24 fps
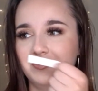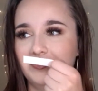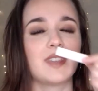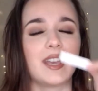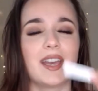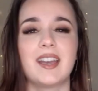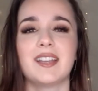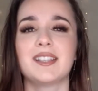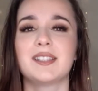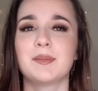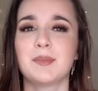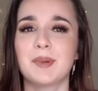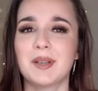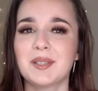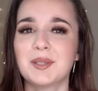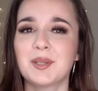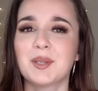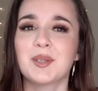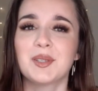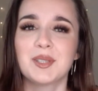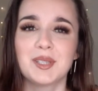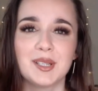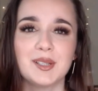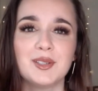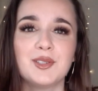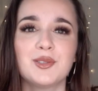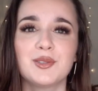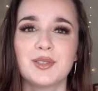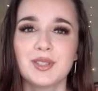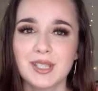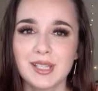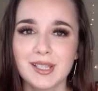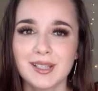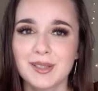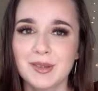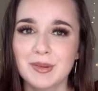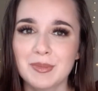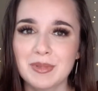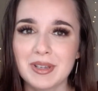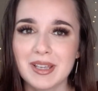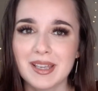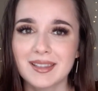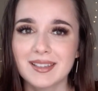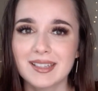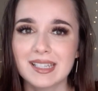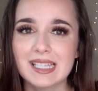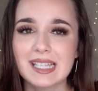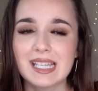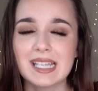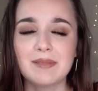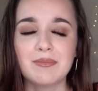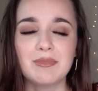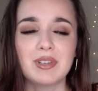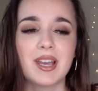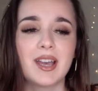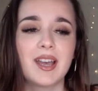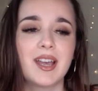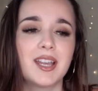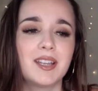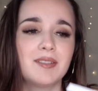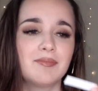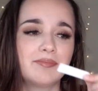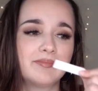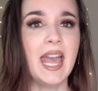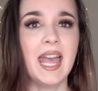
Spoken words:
Yeah, it smells citrusy to me at the same time.